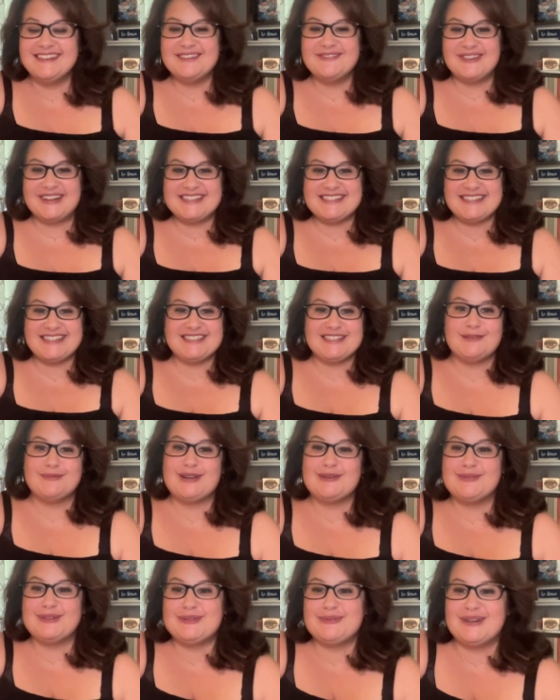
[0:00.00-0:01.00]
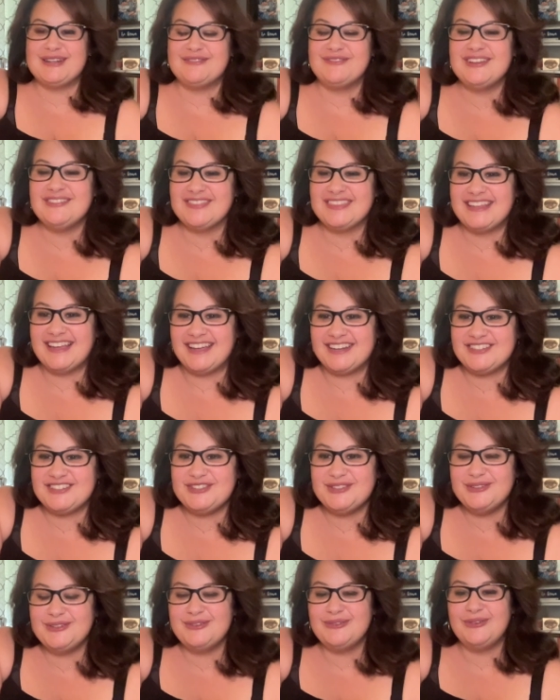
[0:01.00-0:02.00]
Wednesday, September 25th at
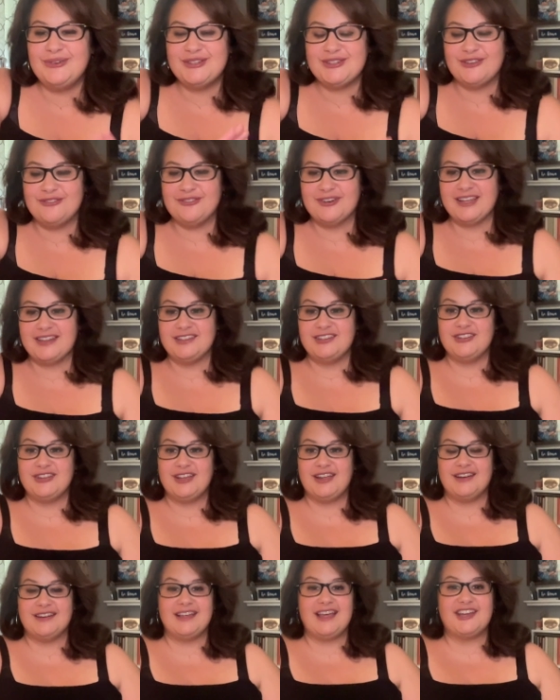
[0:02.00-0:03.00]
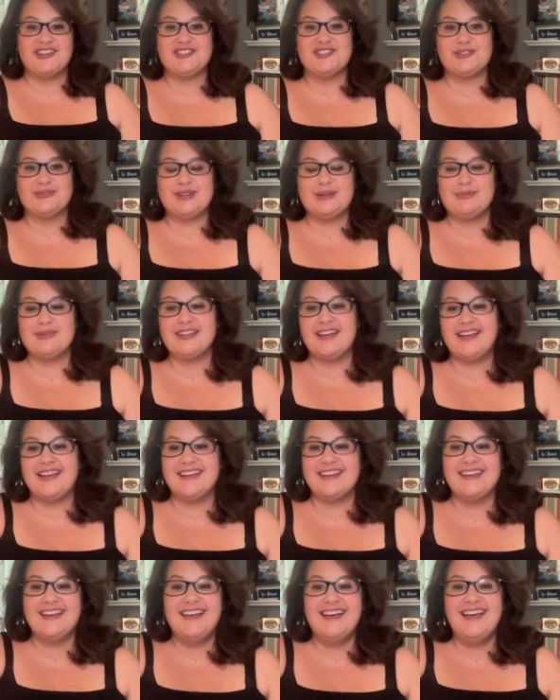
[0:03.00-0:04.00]
2. Don't forget that you can catch the
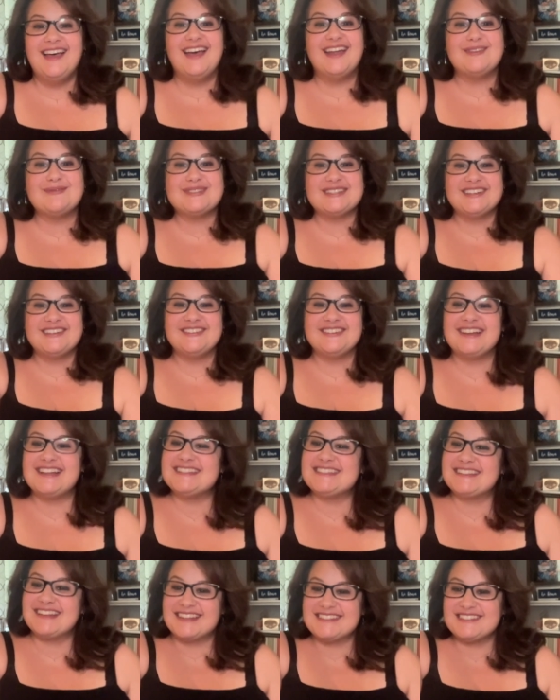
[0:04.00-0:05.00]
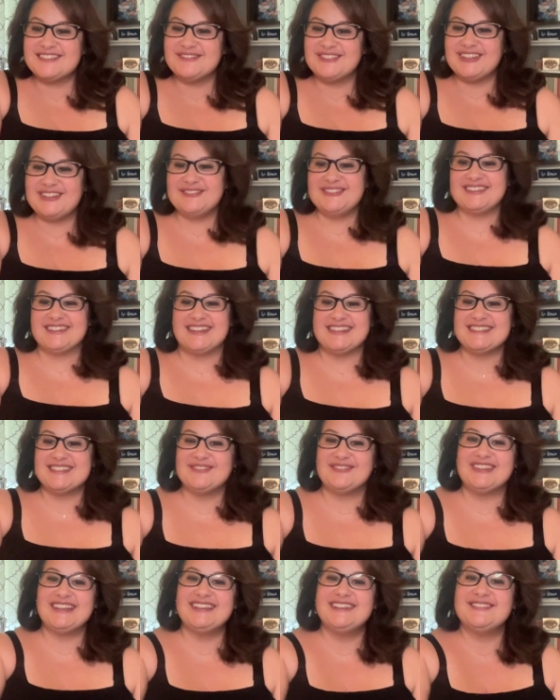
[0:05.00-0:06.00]
replay. And I'm sending you guys lots of love and lots
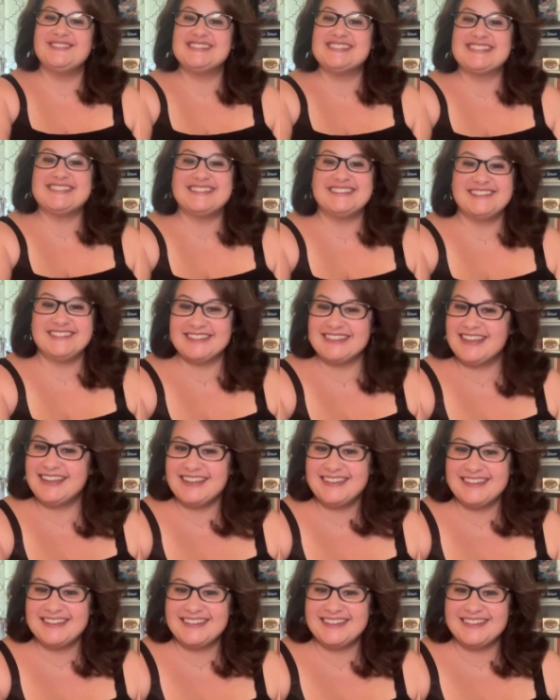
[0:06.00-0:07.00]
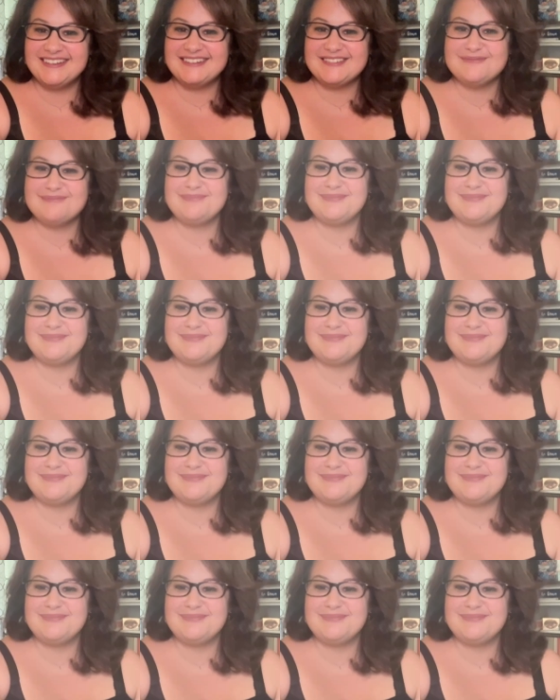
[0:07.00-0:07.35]
of light. We'll see you then.